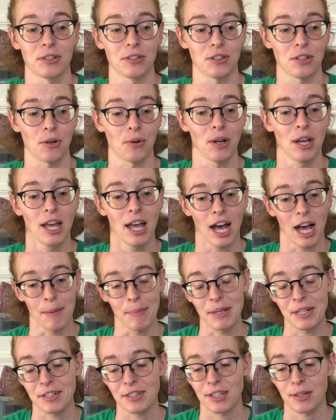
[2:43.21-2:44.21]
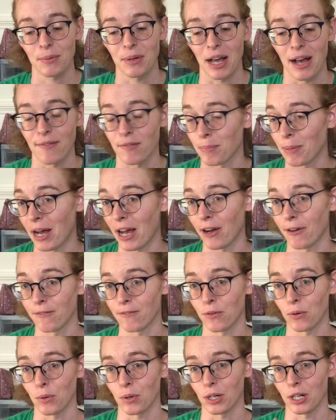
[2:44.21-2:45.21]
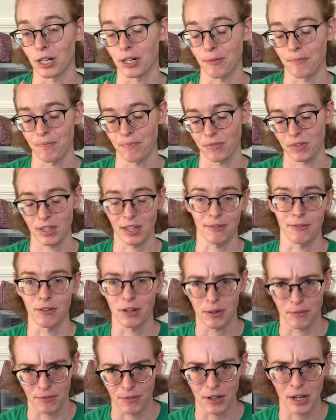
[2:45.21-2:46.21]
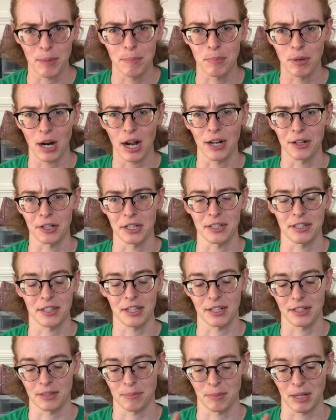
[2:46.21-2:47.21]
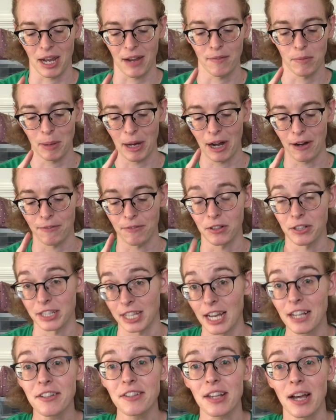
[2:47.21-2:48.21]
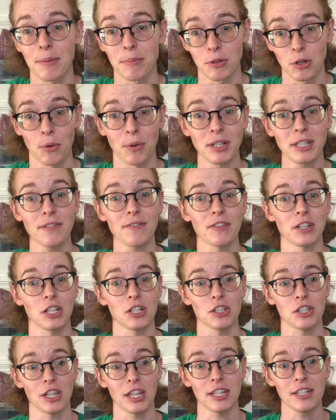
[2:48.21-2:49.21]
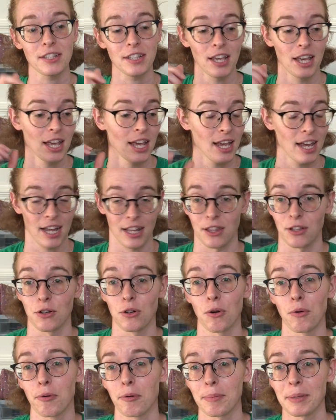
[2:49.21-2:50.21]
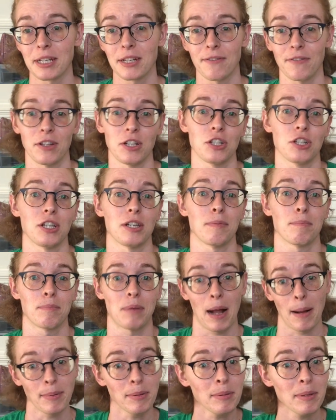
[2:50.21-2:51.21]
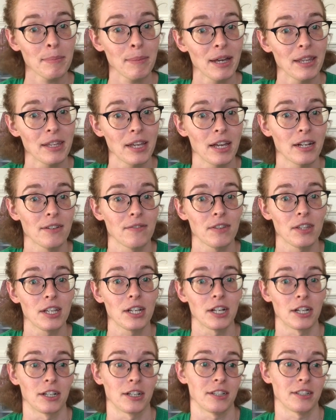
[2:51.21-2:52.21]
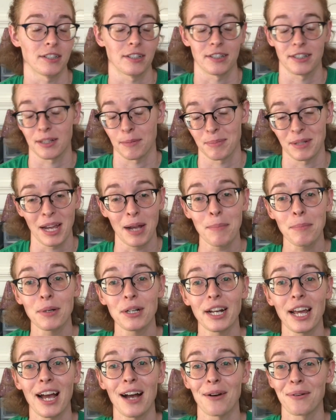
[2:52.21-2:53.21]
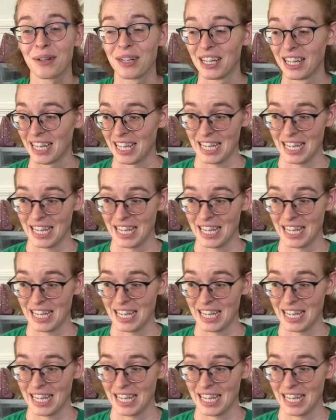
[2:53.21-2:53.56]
So I basically will have a pile for in progress things. I'm gonna have a pile for, yes, I'm going to finish this, and the goal will be to finish it probably by the end of the year, because it's September now.